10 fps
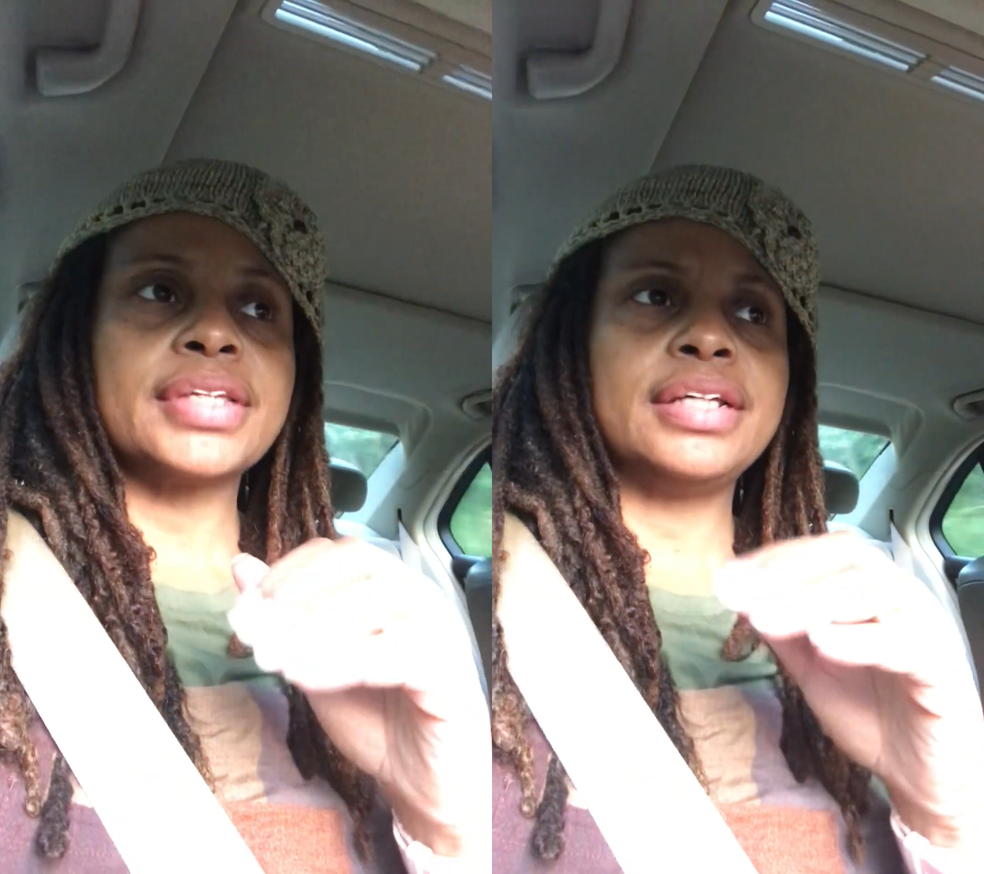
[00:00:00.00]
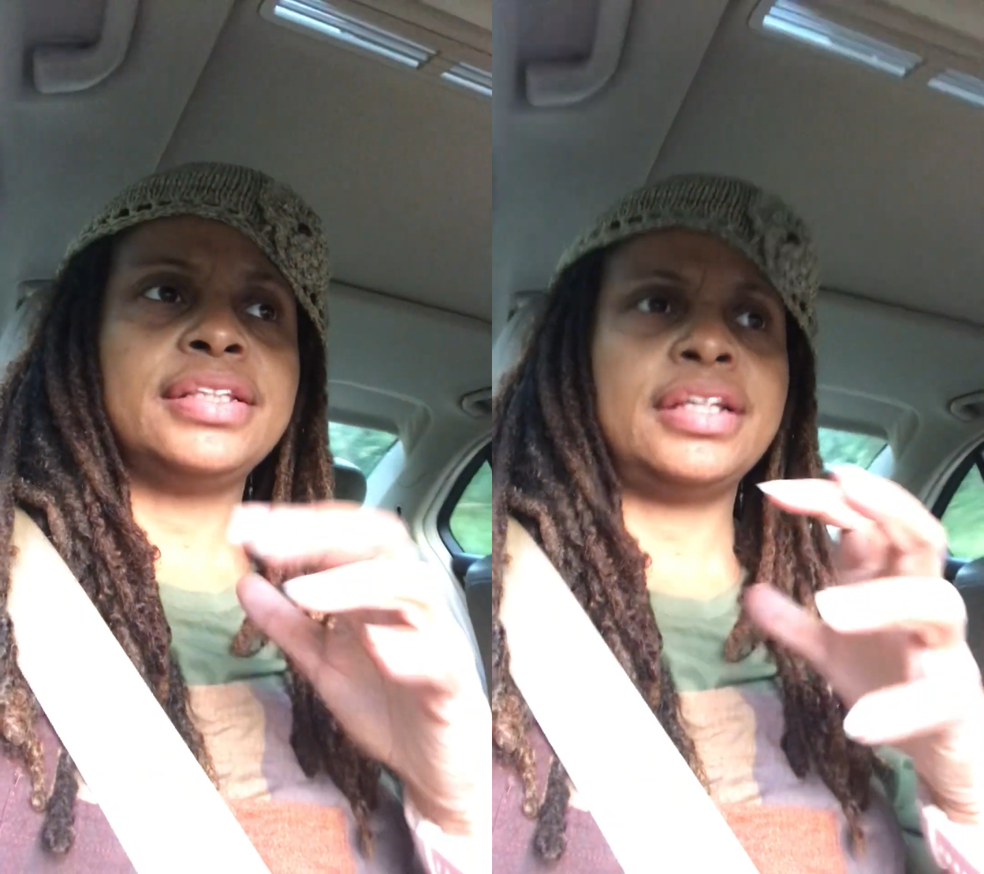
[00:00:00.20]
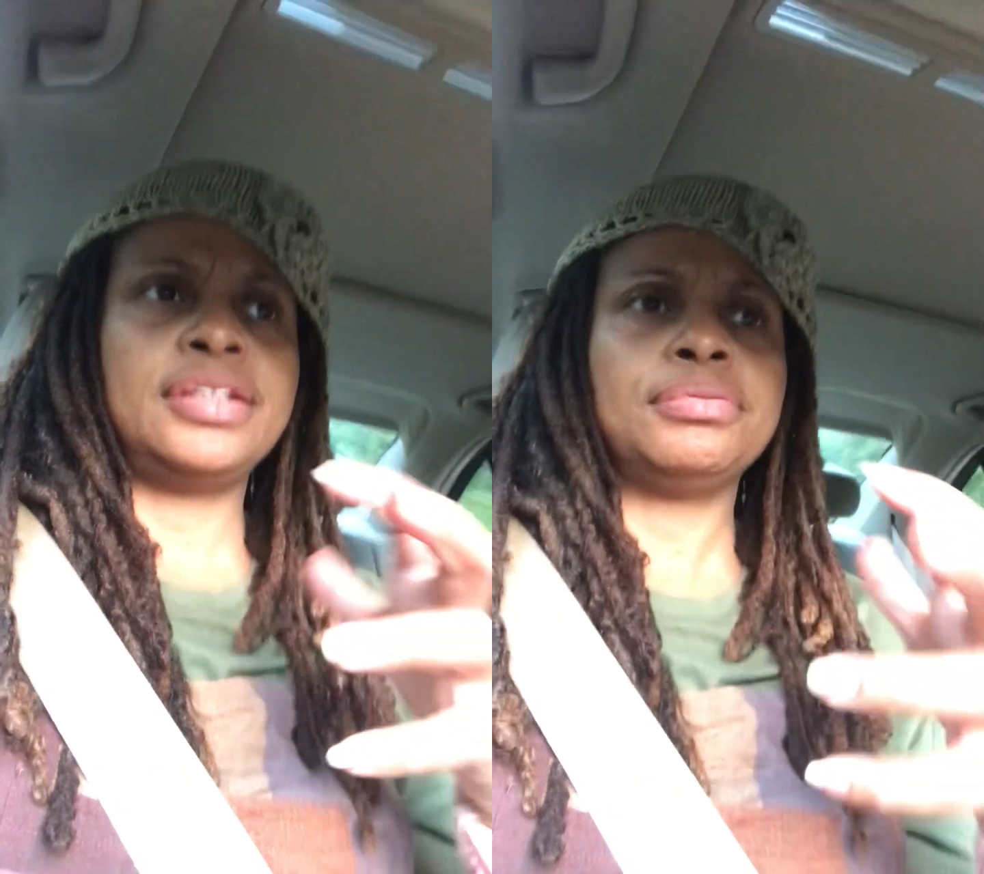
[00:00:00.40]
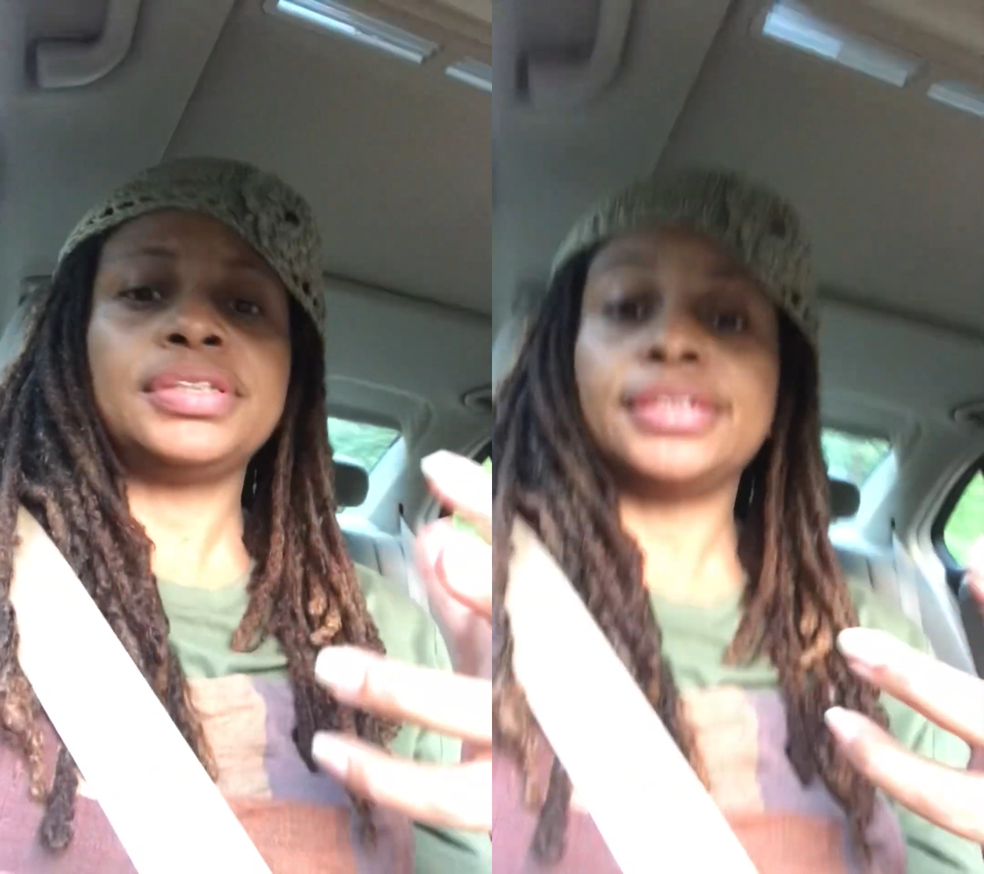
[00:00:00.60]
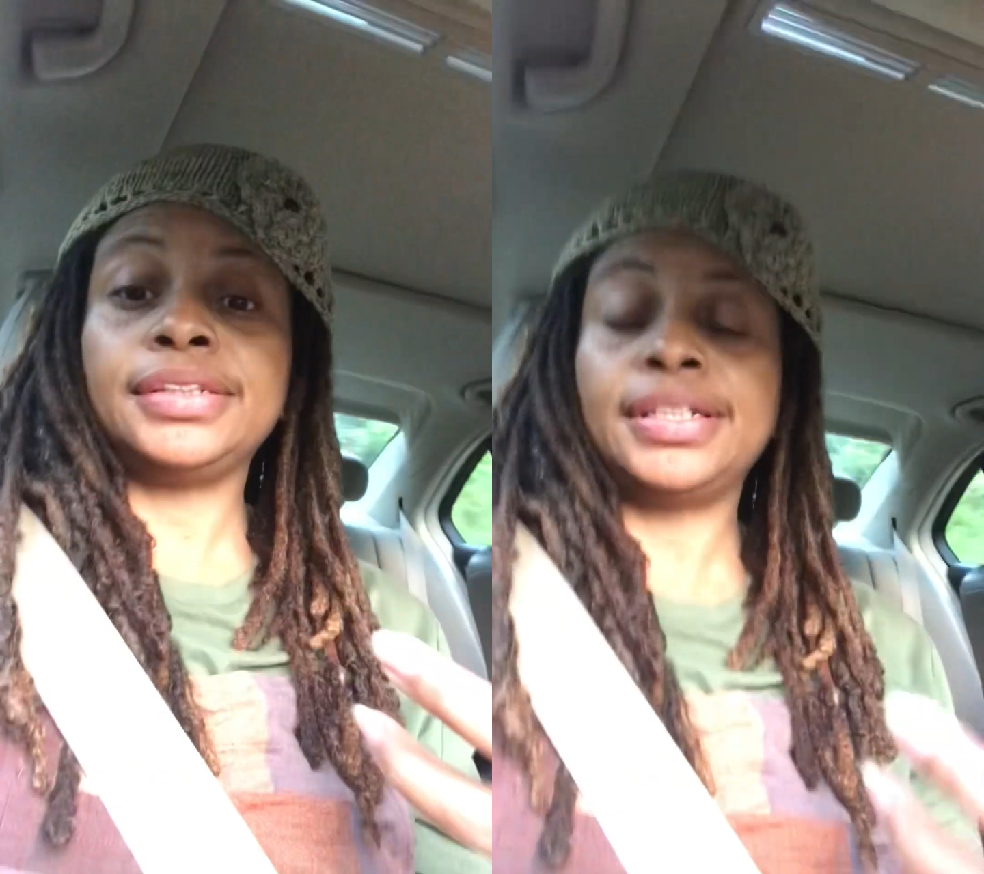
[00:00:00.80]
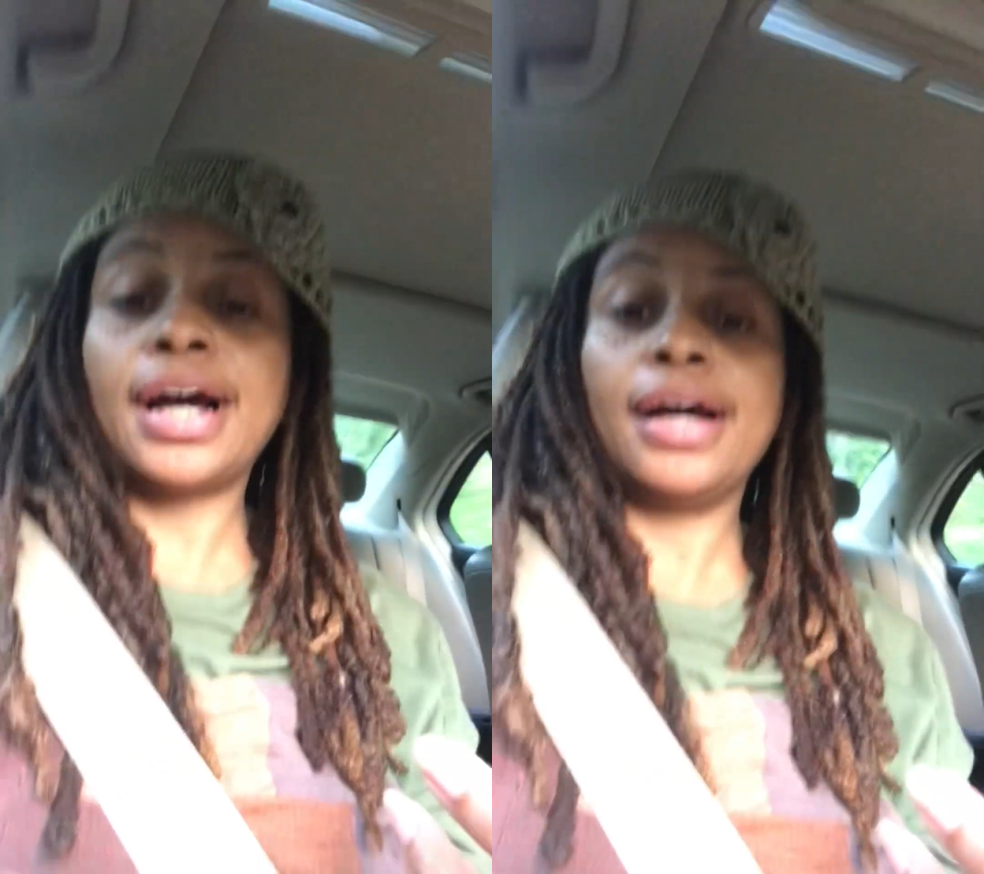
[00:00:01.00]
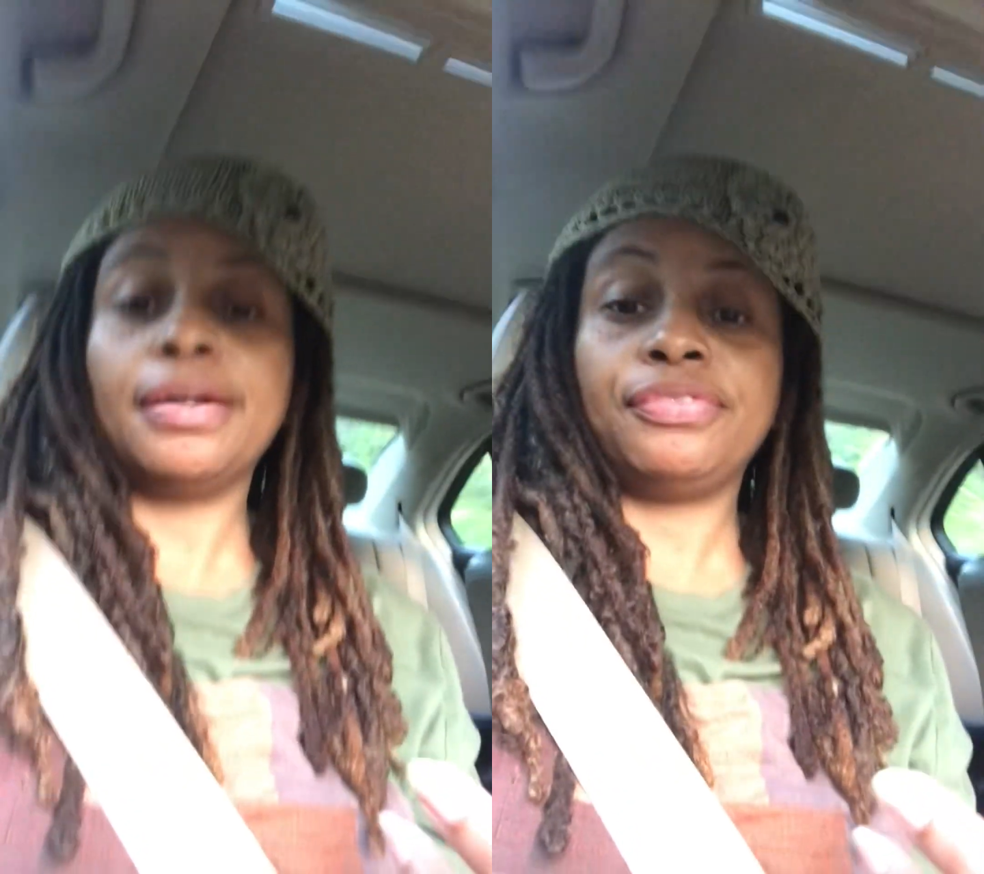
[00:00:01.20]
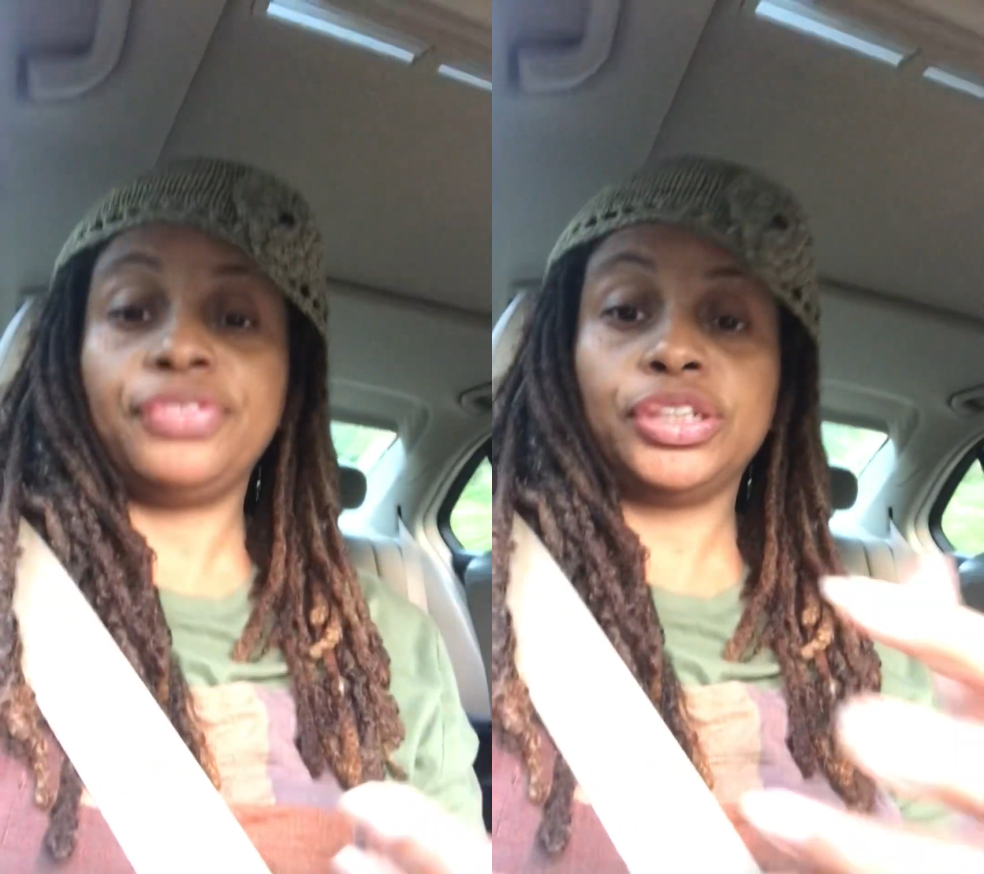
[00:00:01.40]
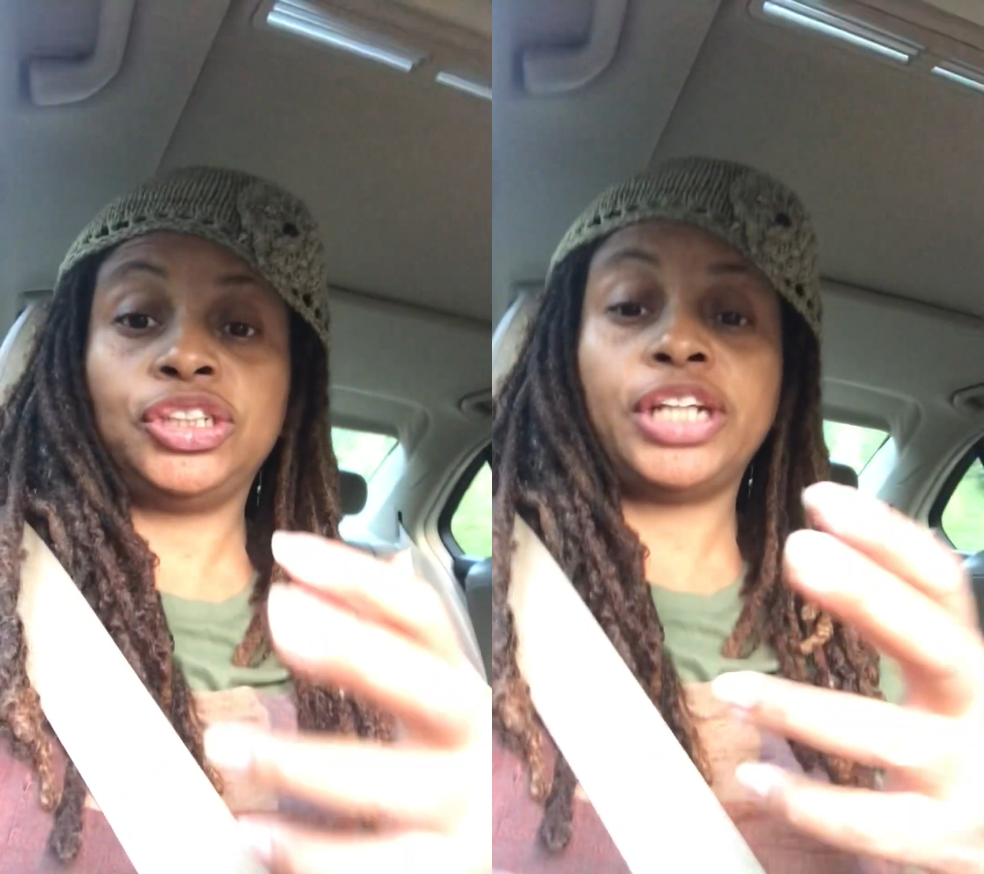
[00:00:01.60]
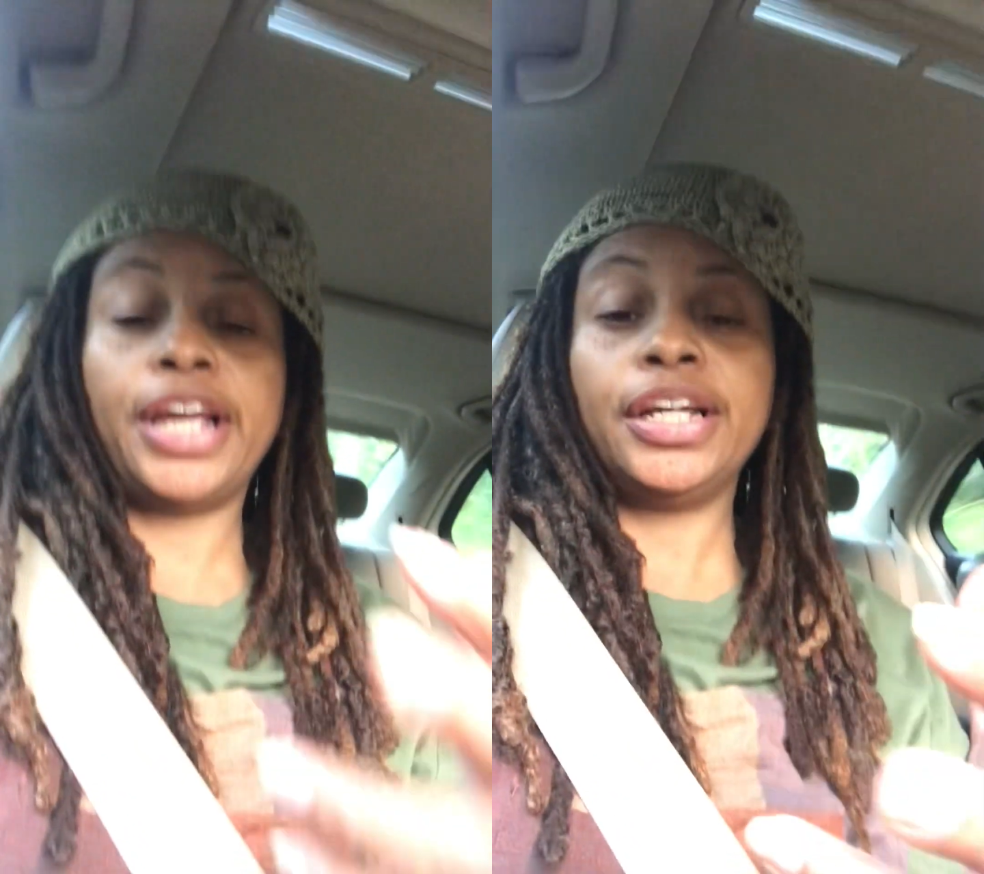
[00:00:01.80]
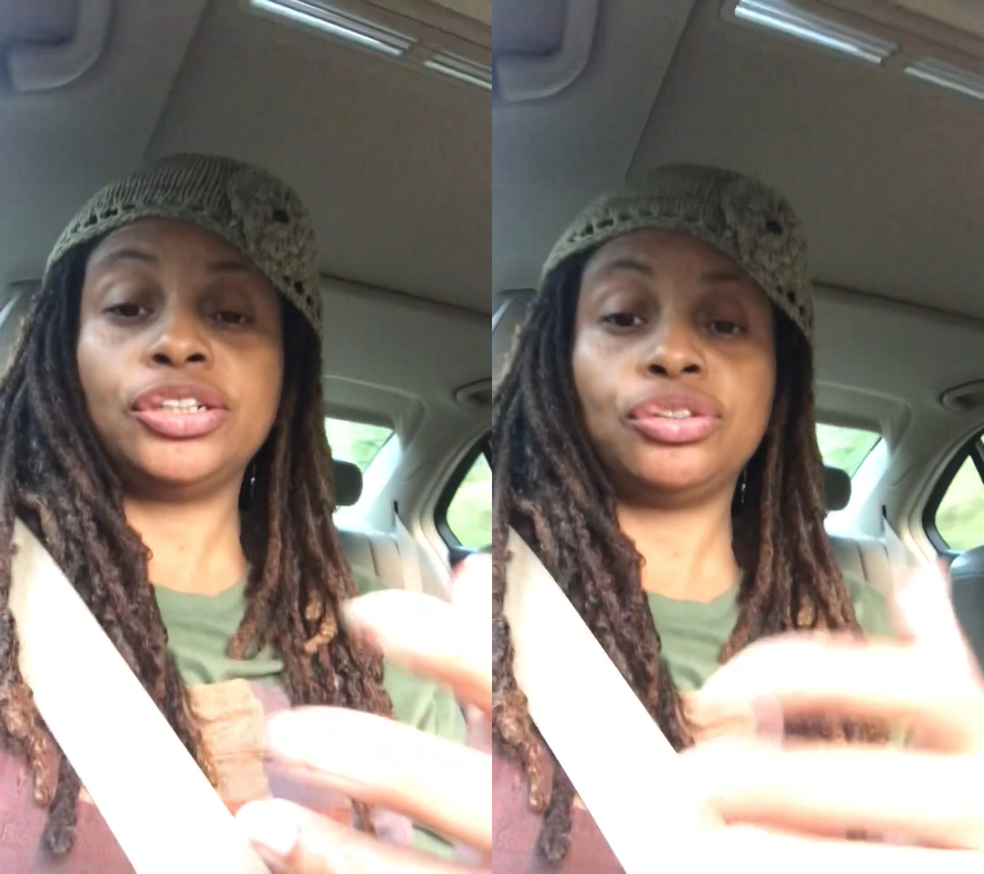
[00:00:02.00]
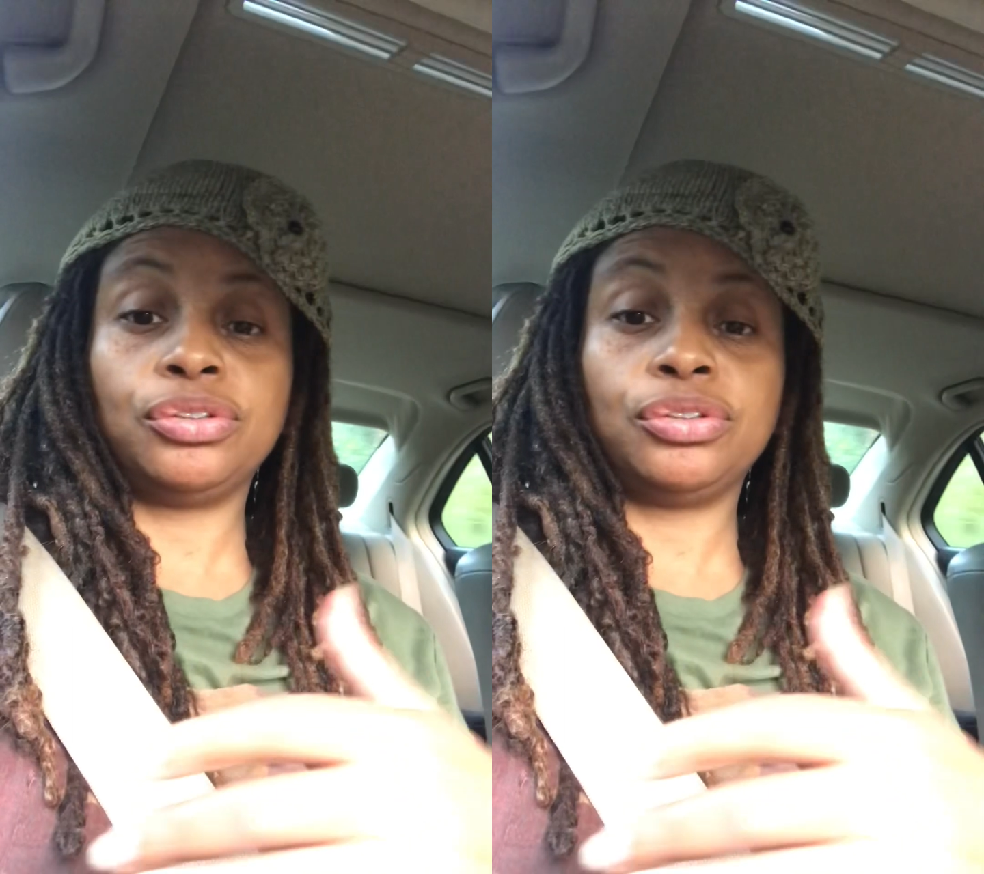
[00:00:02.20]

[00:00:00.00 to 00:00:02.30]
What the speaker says: that there was a time for change,